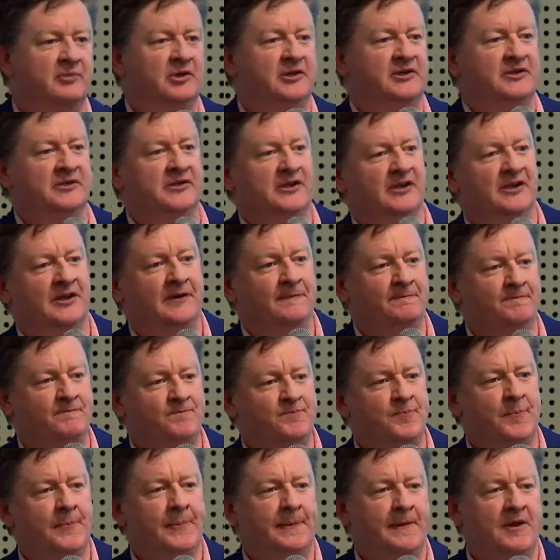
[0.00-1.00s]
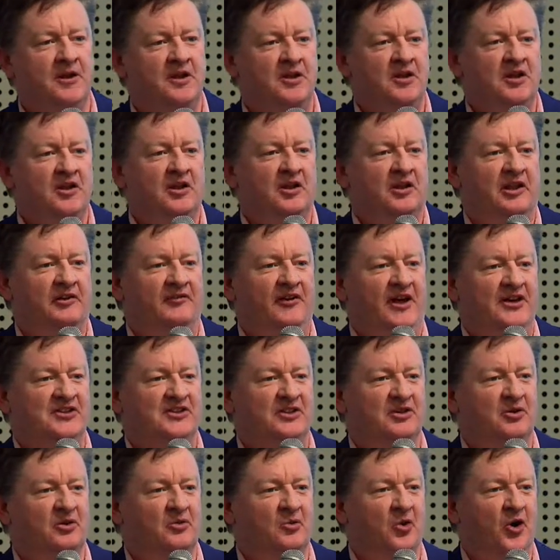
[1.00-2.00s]
And they've had
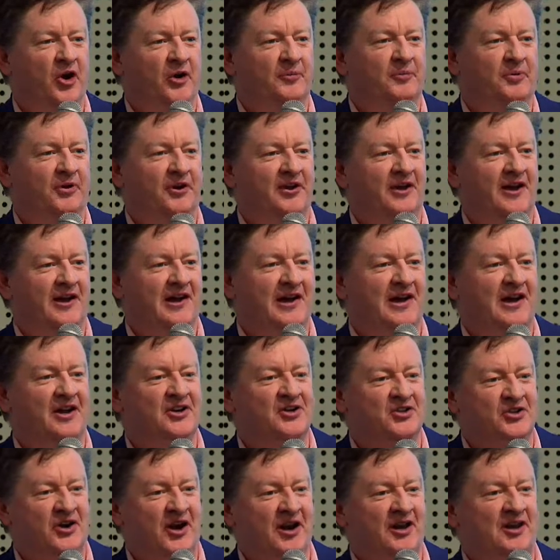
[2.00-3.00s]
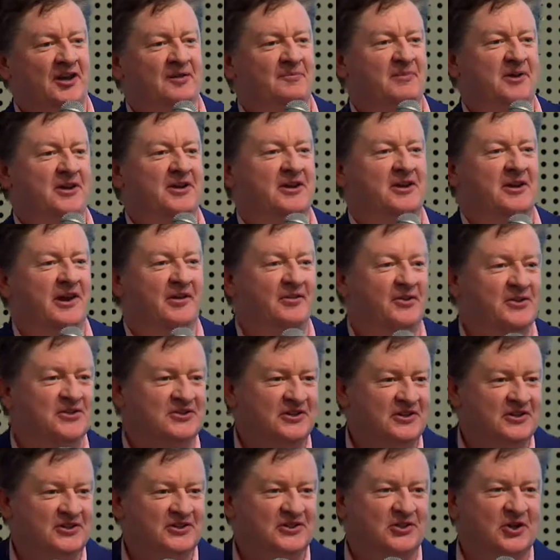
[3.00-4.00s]
to work pretty hard dragging me and others
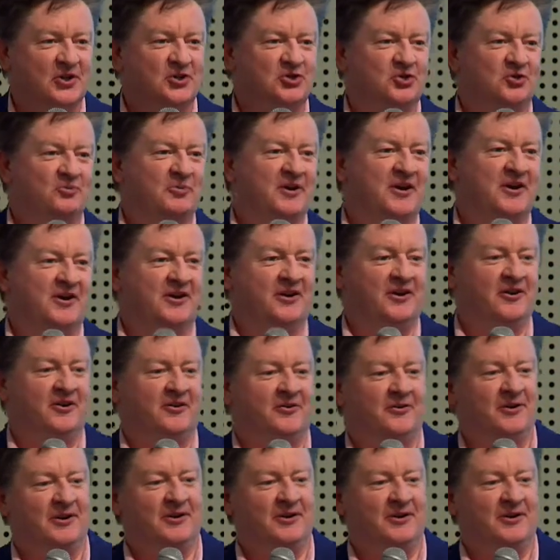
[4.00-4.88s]
into social media